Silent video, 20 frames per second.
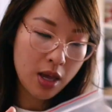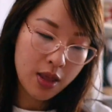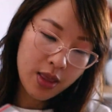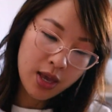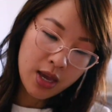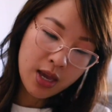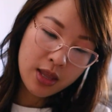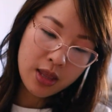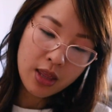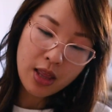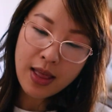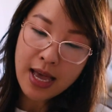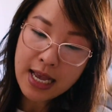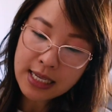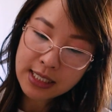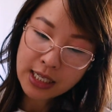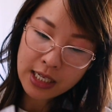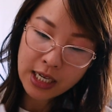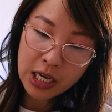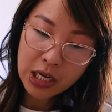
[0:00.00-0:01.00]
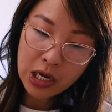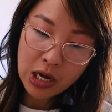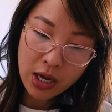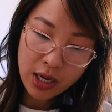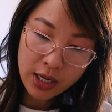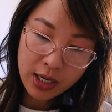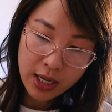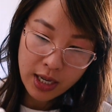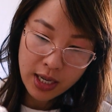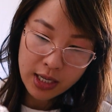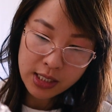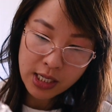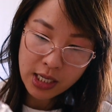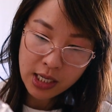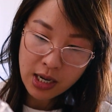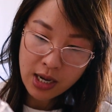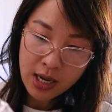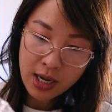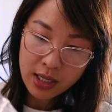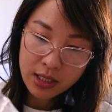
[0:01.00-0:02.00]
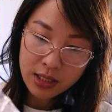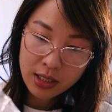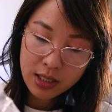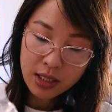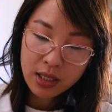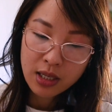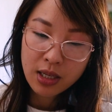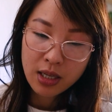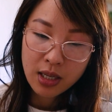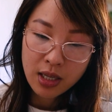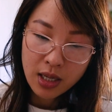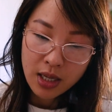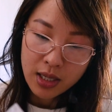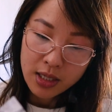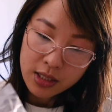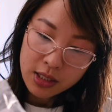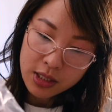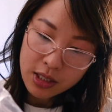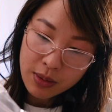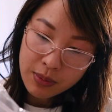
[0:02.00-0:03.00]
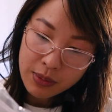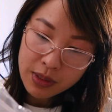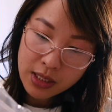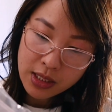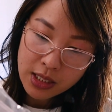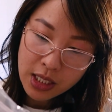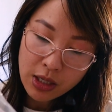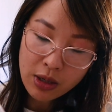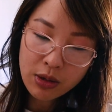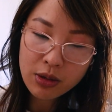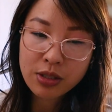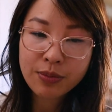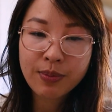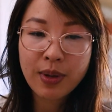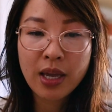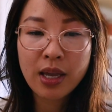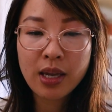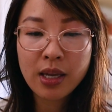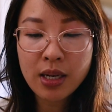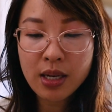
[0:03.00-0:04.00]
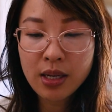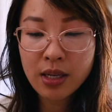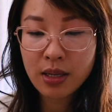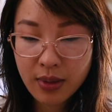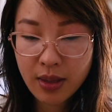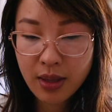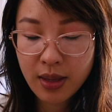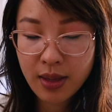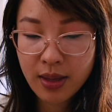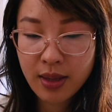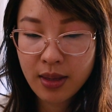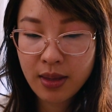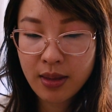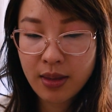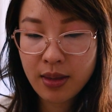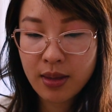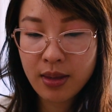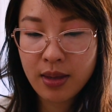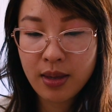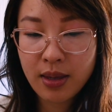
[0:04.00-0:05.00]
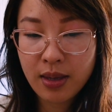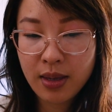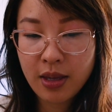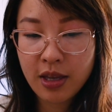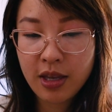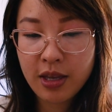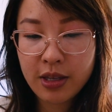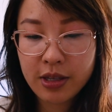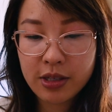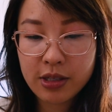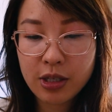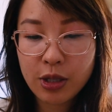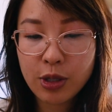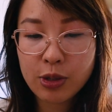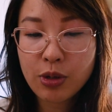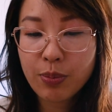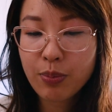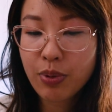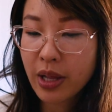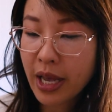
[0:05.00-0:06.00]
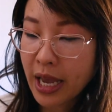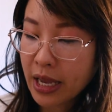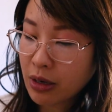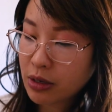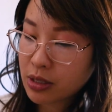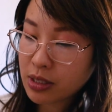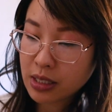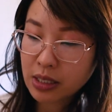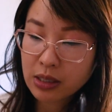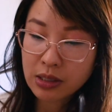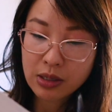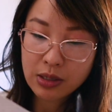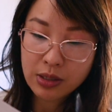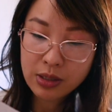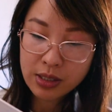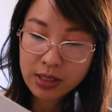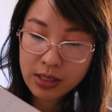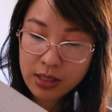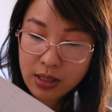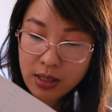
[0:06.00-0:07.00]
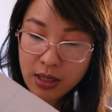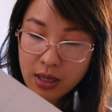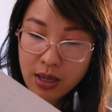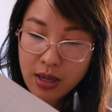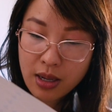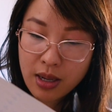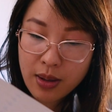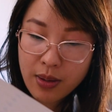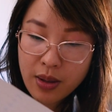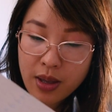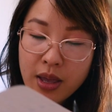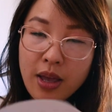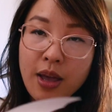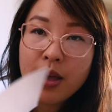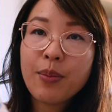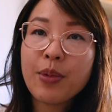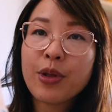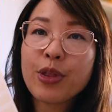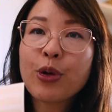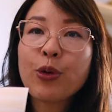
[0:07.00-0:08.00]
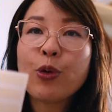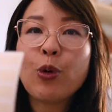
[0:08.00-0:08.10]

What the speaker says: And then the last thing I got is I got some stickers made. So these are planner stickers, but the